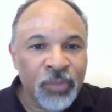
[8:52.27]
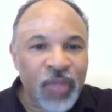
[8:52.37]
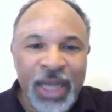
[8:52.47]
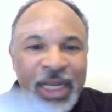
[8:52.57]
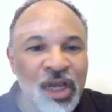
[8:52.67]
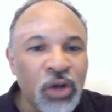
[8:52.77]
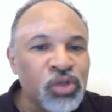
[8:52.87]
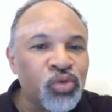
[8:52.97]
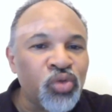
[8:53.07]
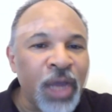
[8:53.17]
And he goes
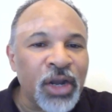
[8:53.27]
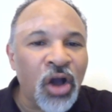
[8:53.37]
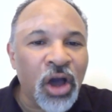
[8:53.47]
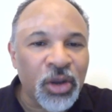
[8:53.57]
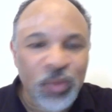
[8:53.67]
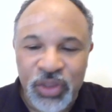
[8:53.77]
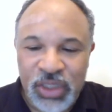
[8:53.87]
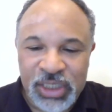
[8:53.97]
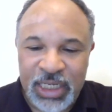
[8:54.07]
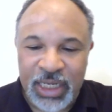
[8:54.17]
right on with the
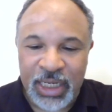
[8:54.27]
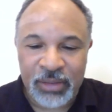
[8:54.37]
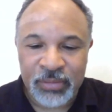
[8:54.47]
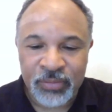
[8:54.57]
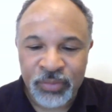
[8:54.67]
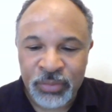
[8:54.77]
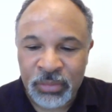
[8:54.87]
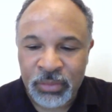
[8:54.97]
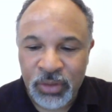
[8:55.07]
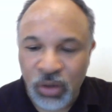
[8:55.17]
scene,
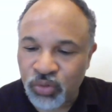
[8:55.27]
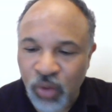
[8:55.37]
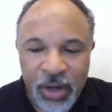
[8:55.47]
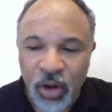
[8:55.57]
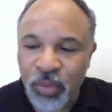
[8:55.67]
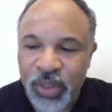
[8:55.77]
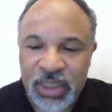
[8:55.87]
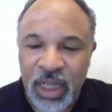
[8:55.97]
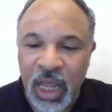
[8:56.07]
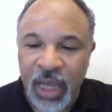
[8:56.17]
goes right on with
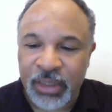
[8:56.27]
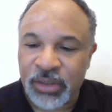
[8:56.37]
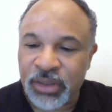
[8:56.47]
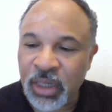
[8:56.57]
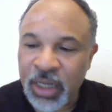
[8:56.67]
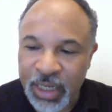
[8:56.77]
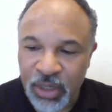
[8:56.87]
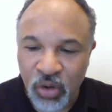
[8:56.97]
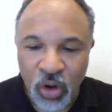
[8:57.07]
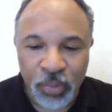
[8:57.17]
his lines,
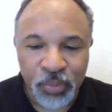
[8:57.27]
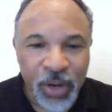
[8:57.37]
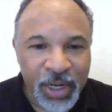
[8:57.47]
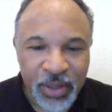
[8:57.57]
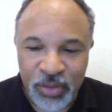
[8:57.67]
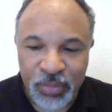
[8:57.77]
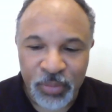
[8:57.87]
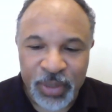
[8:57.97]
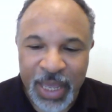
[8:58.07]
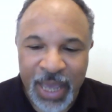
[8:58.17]
incorporating the
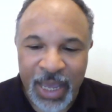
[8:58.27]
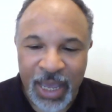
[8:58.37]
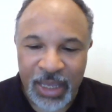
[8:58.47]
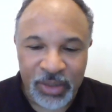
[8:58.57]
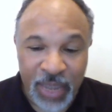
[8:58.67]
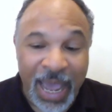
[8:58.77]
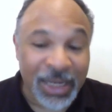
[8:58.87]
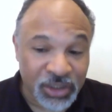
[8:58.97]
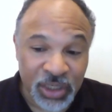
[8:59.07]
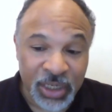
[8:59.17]
moment, the
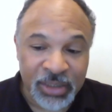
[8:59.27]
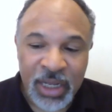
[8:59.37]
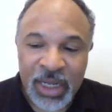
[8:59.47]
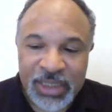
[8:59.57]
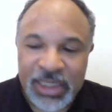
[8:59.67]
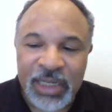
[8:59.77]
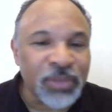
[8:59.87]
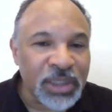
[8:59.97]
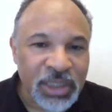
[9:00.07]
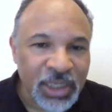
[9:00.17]
accident,
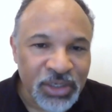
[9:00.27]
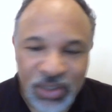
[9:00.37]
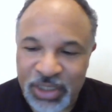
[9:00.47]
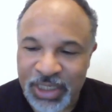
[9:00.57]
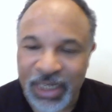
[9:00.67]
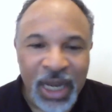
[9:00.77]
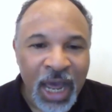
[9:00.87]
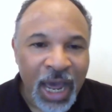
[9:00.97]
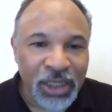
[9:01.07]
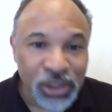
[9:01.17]
seamlessly into the scene.
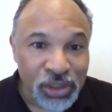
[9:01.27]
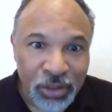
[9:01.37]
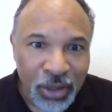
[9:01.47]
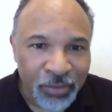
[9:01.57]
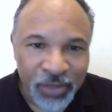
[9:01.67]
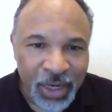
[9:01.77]
I just love it.